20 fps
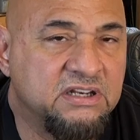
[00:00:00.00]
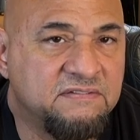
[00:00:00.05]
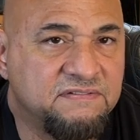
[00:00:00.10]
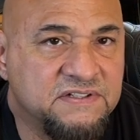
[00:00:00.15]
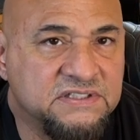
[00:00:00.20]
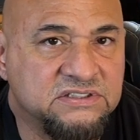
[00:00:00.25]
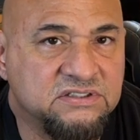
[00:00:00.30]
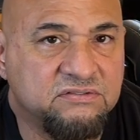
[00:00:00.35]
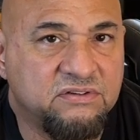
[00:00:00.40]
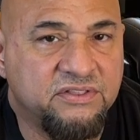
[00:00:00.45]

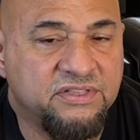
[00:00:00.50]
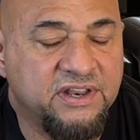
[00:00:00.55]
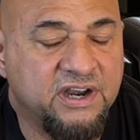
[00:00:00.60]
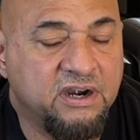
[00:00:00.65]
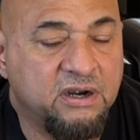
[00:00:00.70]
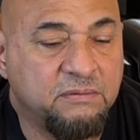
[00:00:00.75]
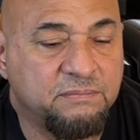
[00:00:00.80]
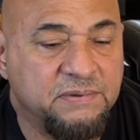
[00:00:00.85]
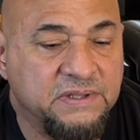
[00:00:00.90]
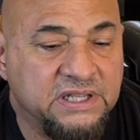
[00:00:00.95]
physical
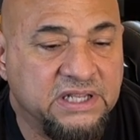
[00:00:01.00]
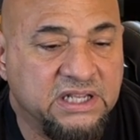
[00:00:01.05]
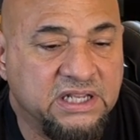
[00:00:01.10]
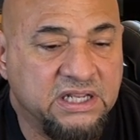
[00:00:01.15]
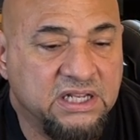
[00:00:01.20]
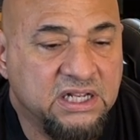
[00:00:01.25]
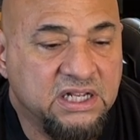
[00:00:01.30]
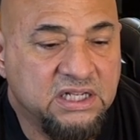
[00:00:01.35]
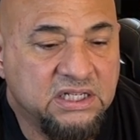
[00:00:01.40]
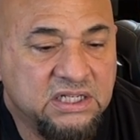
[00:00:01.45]
therapy.
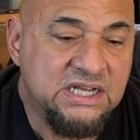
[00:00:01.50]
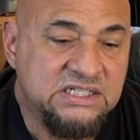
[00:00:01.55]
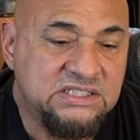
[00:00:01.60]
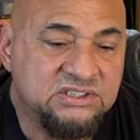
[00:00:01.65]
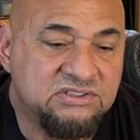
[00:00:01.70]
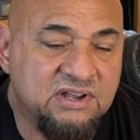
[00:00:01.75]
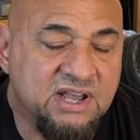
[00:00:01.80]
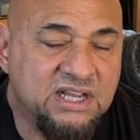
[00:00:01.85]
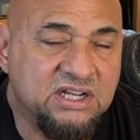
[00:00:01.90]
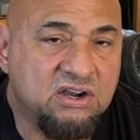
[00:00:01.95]

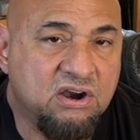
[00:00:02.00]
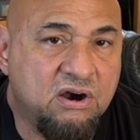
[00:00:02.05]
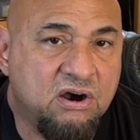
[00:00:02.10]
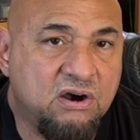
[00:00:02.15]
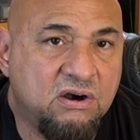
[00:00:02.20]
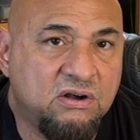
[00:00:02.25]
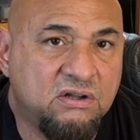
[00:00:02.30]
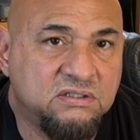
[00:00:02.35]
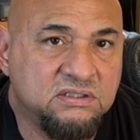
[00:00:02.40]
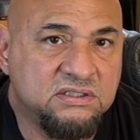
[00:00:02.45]
So I
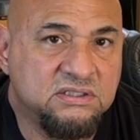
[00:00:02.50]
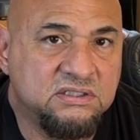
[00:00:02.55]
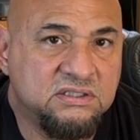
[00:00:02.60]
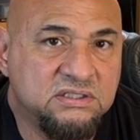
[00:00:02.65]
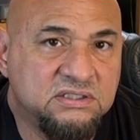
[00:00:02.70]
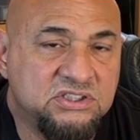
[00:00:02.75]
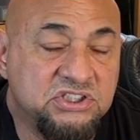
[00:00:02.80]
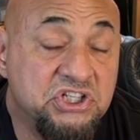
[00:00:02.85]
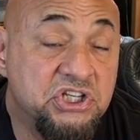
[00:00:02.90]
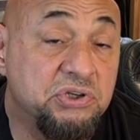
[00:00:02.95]
called
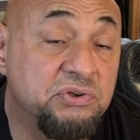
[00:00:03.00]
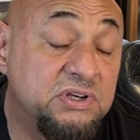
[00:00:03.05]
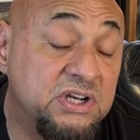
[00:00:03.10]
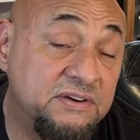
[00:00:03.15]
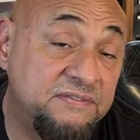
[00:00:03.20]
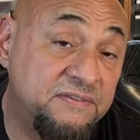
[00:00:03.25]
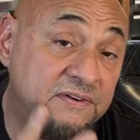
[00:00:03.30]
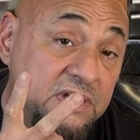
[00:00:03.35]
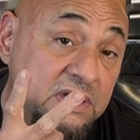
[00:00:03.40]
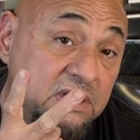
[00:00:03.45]
two
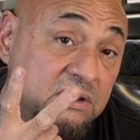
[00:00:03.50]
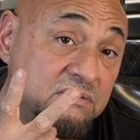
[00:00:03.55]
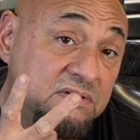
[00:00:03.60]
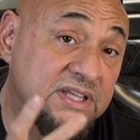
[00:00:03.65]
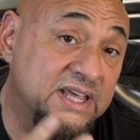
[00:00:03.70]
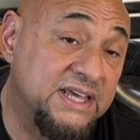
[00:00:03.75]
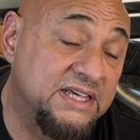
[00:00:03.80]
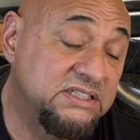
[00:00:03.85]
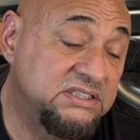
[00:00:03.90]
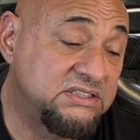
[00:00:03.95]
different
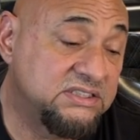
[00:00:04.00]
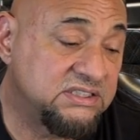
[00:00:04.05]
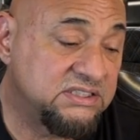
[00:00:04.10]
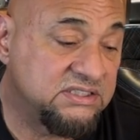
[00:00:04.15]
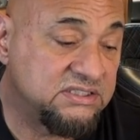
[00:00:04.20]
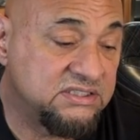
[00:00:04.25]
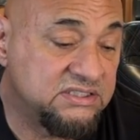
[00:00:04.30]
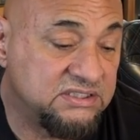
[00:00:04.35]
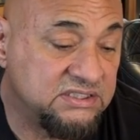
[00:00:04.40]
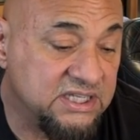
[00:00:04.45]

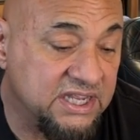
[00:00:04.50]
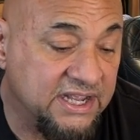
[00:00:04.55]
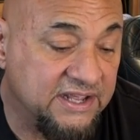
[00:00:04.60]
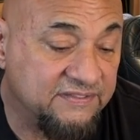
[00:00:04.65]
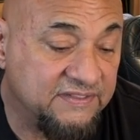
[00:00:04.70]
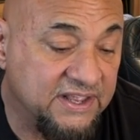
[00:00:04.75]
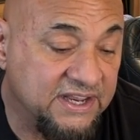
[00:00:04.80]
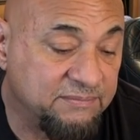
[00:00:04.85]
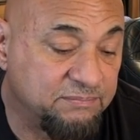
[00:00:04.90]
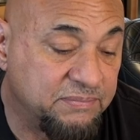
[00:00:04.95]
locations,
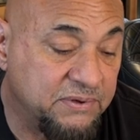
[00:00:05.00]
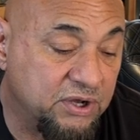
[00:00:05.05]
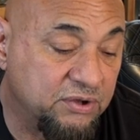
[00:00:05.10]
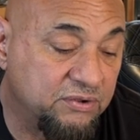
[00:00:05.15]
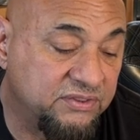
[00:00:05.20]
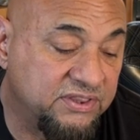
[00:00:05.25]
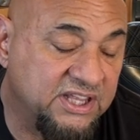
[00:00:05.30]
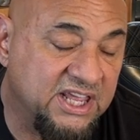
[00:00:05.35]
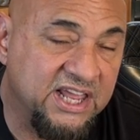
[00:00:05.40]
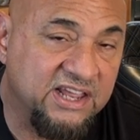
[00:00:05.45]
and they
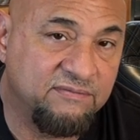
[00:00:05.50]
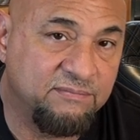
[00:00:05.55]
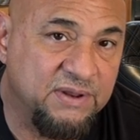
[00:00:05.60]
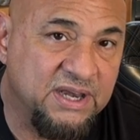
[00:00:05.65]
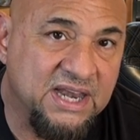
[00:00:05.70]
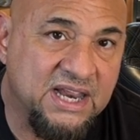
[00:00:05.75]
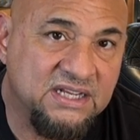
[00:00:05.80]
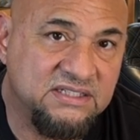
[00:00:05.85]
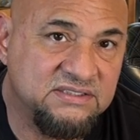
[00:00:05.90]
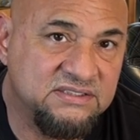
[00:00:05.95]
both gave me
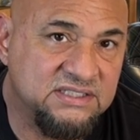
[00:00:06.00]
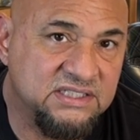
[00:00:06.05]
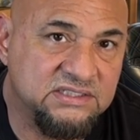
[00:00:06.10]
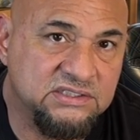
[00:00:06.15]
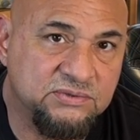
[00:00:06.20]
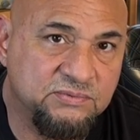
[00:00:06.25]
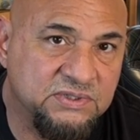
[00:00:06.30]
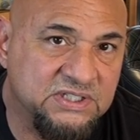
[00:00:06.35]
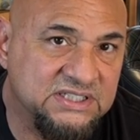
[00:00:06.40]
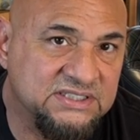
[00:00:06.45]
like
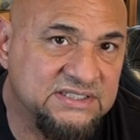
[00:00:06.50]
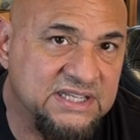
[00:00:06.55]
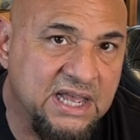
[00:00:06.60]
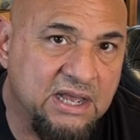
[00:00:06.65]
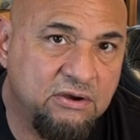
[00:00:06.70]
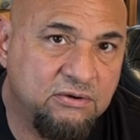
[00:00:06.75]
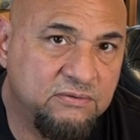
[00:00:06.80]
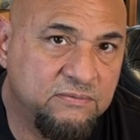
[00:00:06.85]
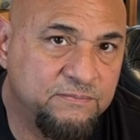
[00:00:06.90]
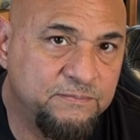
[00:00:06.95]
6 weeks
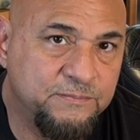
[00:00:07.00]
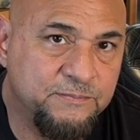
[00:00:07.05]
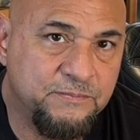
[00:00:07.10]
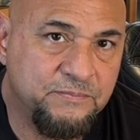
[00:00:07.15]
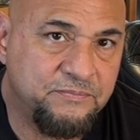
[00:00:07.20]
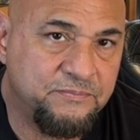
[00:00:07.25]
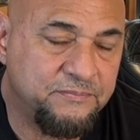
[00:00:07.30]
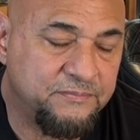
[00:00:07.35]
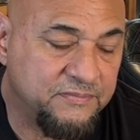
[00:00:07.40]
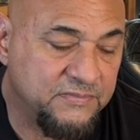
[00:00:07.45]
out.
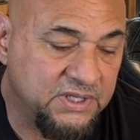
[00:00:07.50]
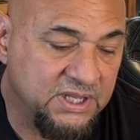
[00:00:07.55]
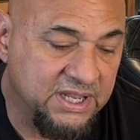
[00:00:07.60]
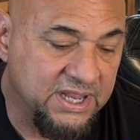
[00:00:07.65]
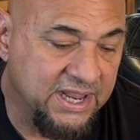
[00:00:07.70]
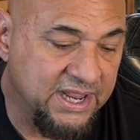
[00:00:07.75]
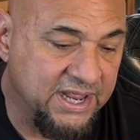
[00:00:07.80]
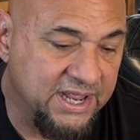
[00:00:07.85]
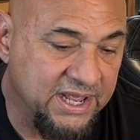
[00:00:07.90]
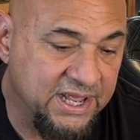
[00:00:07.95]

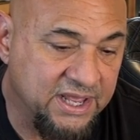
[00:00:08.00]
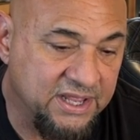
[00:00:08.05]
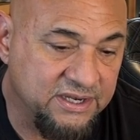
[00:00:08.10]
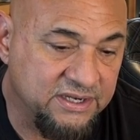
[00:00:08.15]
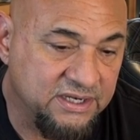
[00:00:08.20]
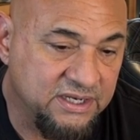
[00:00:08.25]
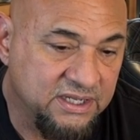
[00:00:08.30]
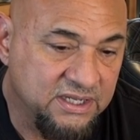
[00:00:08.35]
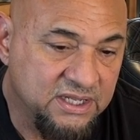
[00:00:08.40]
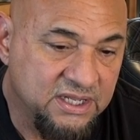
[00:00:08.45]

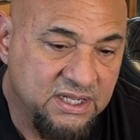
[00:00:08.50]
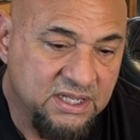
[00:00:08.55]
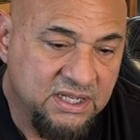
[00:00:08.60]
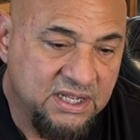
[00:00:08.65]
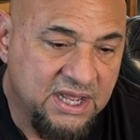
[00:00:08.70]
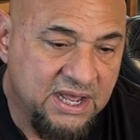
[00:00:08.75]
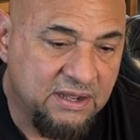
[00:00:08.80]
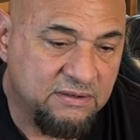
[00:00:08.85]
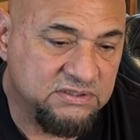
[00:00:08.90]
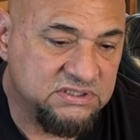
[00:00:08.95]
And
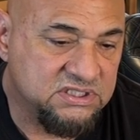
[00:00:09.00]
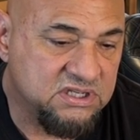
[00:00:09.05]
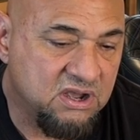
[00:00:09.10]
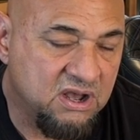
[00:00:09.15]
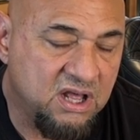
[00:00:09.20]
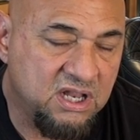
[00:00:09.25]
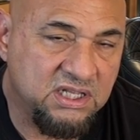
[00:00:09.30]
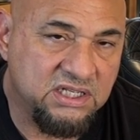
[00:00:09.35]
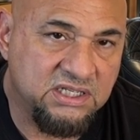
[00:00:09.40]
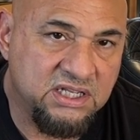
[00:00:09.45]
I was
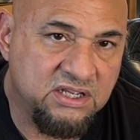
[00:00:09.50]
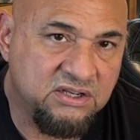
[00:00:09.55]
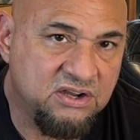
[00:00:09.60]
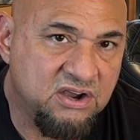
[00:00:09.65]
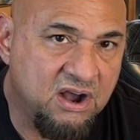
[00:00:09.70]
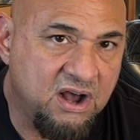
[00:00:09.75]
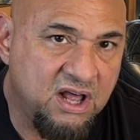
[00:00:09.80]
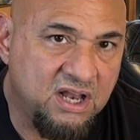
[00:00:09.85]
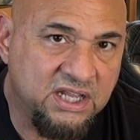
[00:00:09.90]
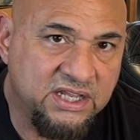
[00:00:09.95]
calling and
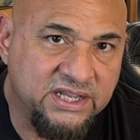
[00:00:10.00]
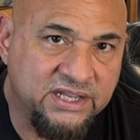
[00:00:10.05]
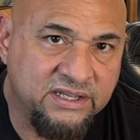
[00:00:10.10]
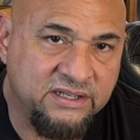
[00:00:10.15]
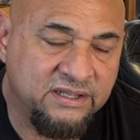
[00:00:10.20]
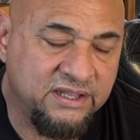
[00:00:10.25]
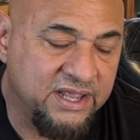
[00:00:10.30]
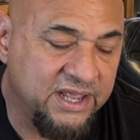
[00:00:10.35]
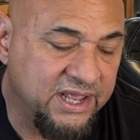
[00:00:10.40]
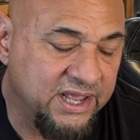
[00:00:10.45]

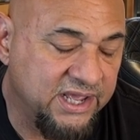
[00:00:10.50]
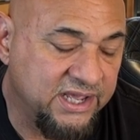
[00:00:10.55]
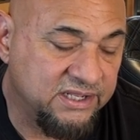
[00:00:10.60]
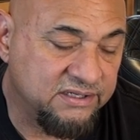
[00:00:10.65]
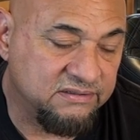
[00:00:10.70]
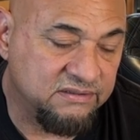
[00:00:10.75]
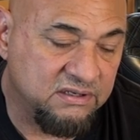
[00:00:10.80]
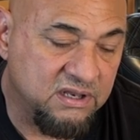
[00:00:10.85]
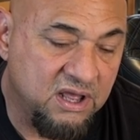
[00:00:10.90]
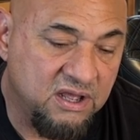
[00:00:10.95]
calling,
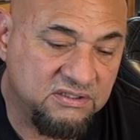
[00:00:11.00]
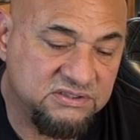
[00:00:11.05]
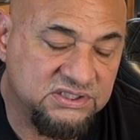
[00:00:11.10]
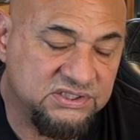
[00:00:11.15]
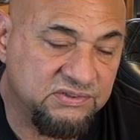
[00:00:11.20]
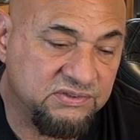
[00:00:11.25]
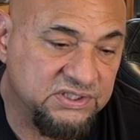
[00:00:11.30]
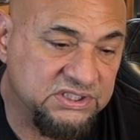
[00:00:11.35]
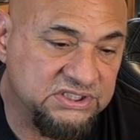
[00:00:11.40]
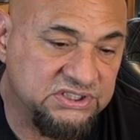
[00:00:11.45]
and long
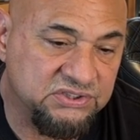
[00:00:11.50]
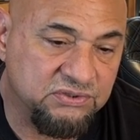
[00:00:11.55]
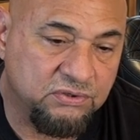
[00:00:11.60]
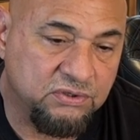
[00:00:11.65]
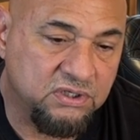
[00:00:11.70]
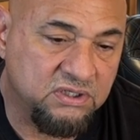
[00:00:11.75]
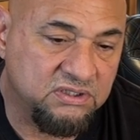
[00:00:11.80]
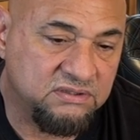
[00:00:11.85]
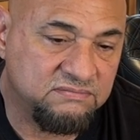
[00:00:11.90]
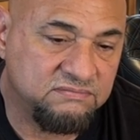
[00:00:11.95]
story
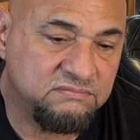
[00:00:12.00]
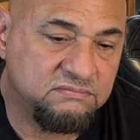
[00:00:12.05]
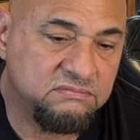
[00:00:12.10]
short,